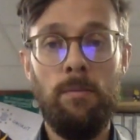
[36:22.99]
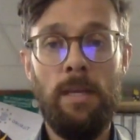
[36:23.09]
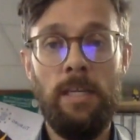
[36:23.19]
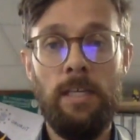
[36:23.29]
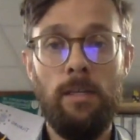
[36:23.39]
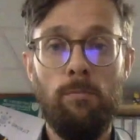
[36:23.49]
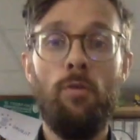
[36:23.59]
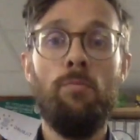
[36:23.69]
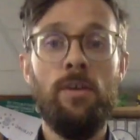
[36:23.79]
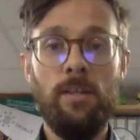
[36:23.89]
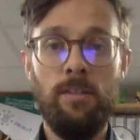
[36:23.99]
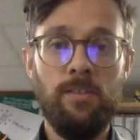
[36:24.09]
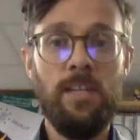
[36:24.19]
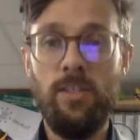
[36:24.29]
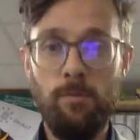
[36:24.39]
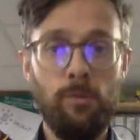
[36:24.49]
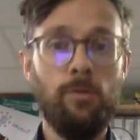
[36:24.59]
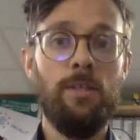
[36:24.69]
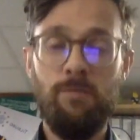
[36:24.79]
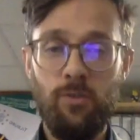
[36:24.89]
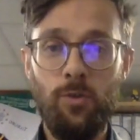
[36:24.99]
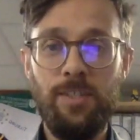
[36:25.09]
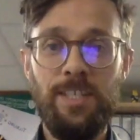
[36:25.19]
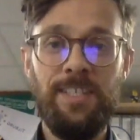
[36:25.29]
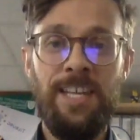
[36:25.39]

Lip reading: making appropriate and sensible choices